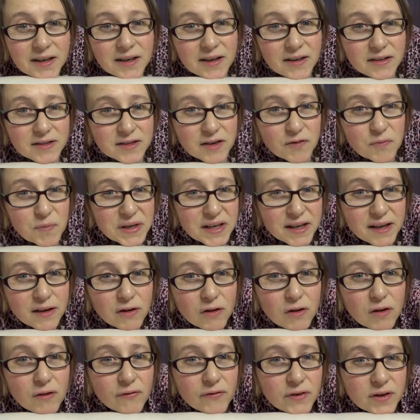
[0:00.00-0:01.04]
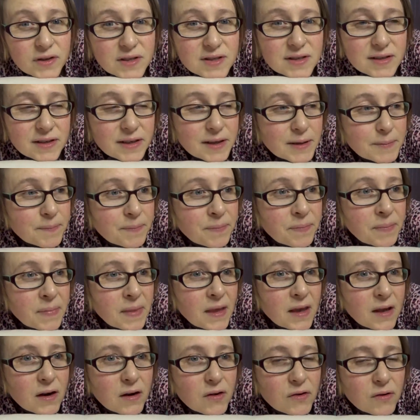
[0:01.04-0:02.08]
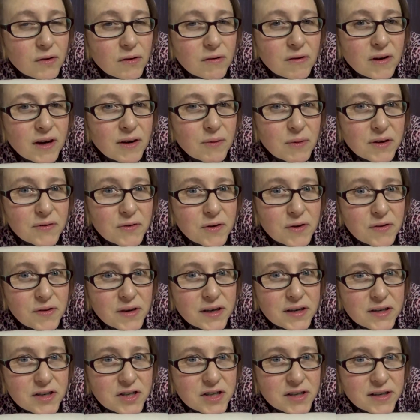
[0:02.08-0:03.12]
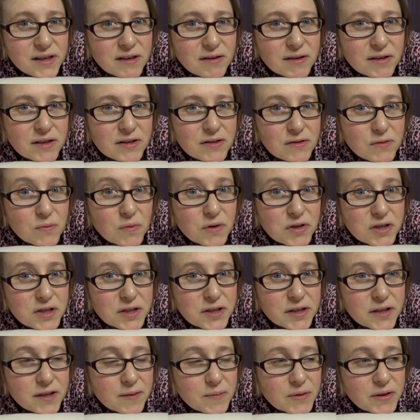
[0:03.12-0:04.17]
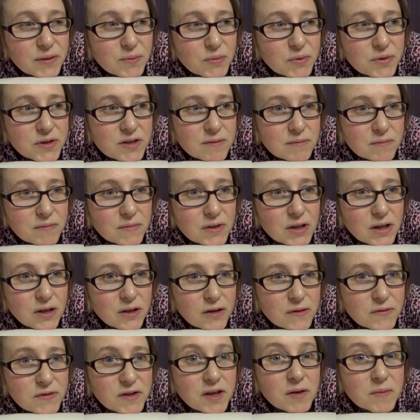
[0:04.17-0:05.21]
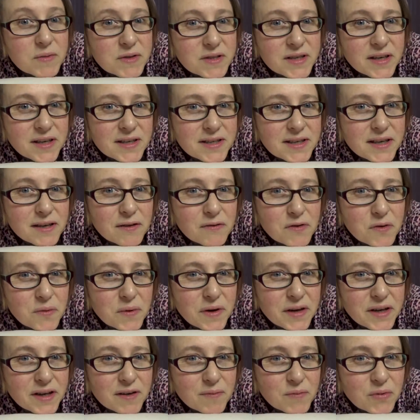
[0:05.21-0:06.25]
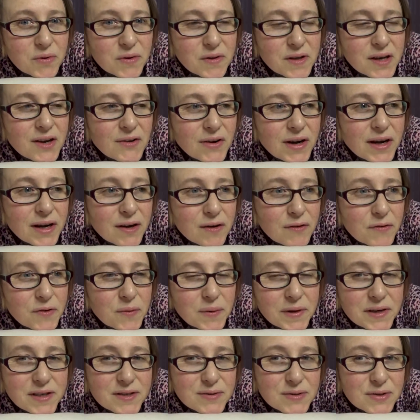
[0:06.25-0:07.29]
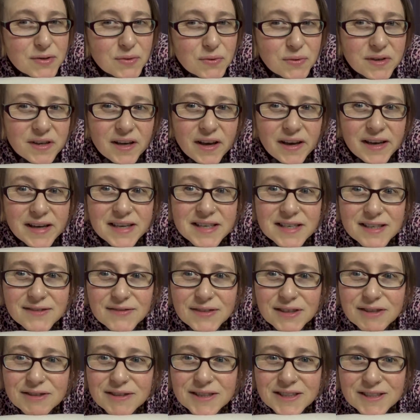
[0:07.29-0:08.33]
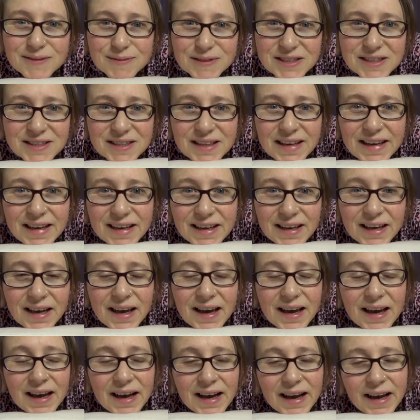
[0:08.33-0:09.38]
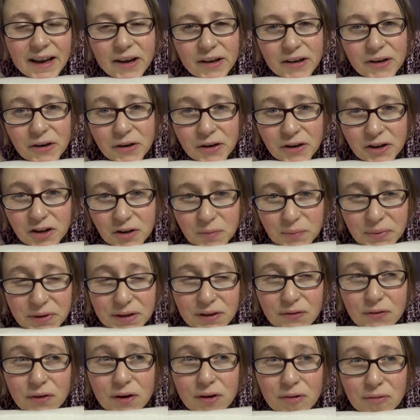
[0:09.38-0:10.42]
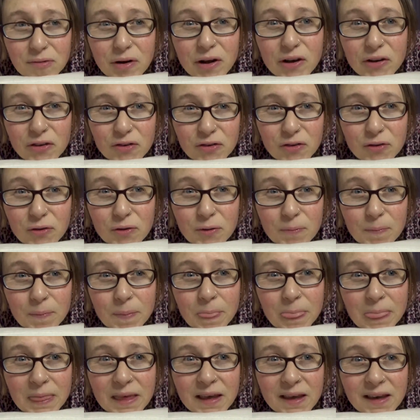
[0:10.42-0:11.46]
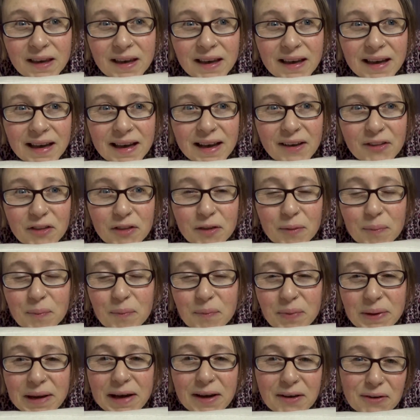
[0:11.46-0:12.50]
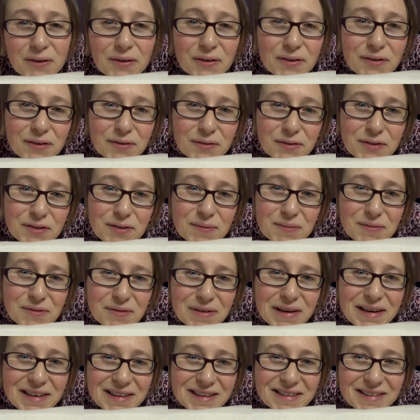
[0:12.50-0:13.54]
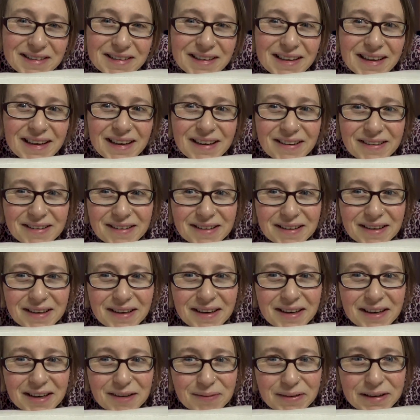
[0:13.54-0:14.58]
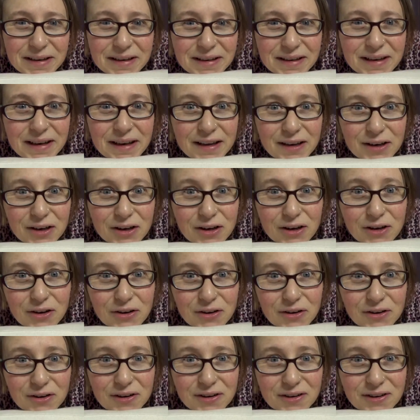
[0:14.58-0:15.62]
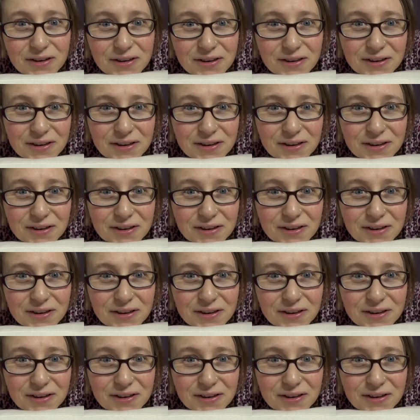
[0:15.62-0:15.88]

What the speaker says: because I've been ill obviously. And I thought, right, well, I've got the energy. I'm going to do the washing up and put some clothes upstairs out of the way and put the air out of the way so it's all nice for Christmas Day. And I heard a bit of a rustle and the bells of some reindeer, and I came in and look,